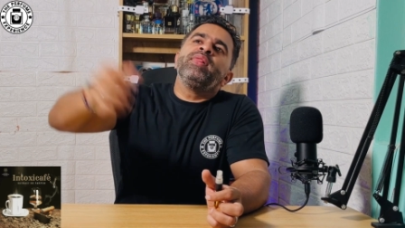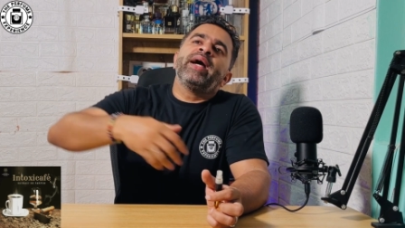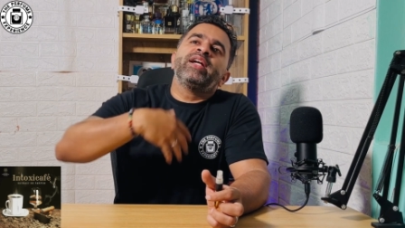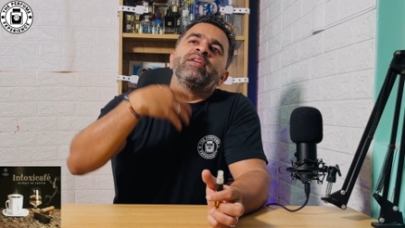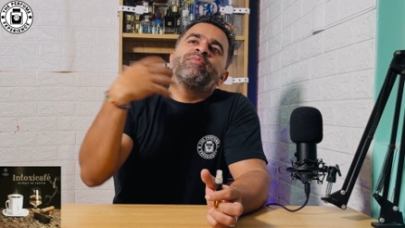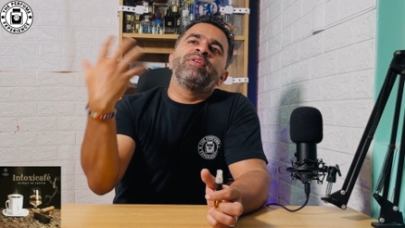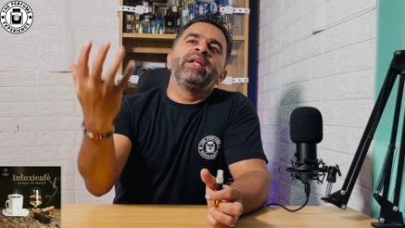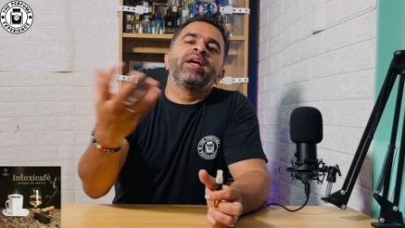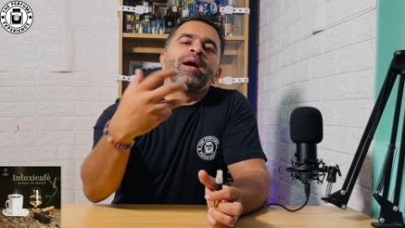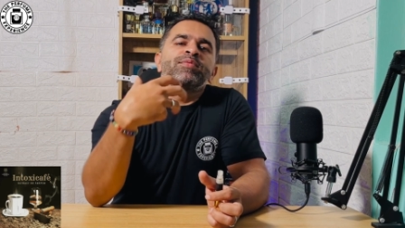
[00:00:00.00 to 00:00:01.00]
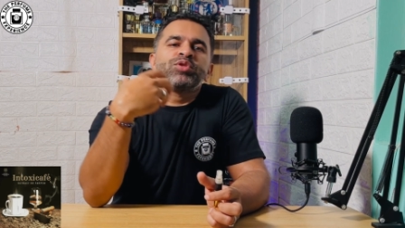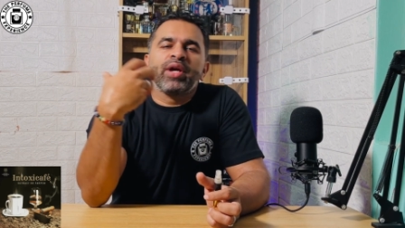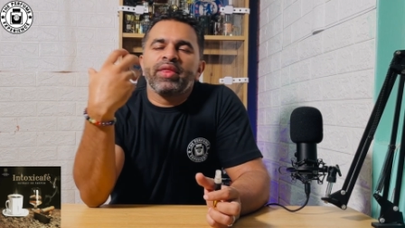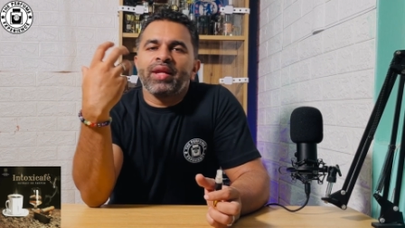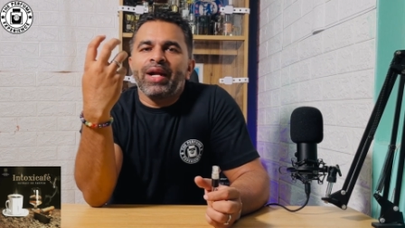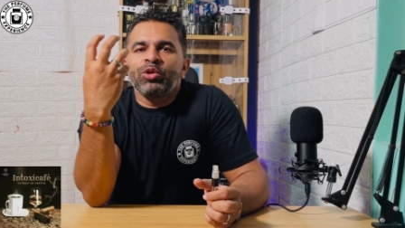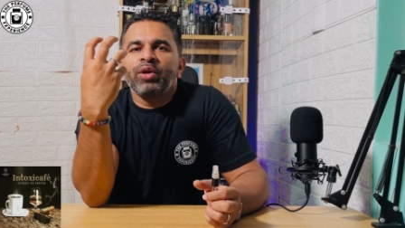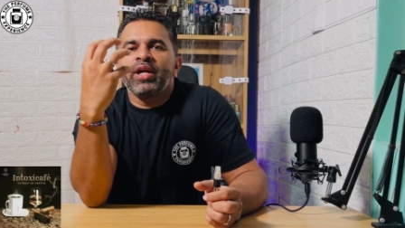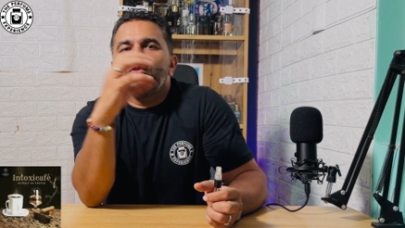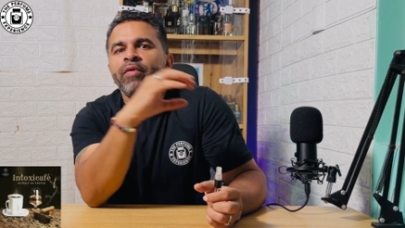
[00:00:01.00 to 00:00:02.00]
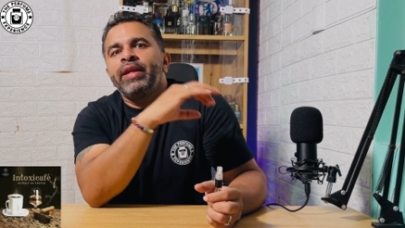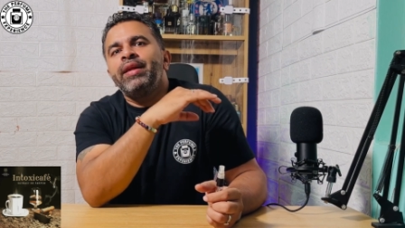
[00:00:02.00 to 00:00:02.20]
that feeling comes together and you get a very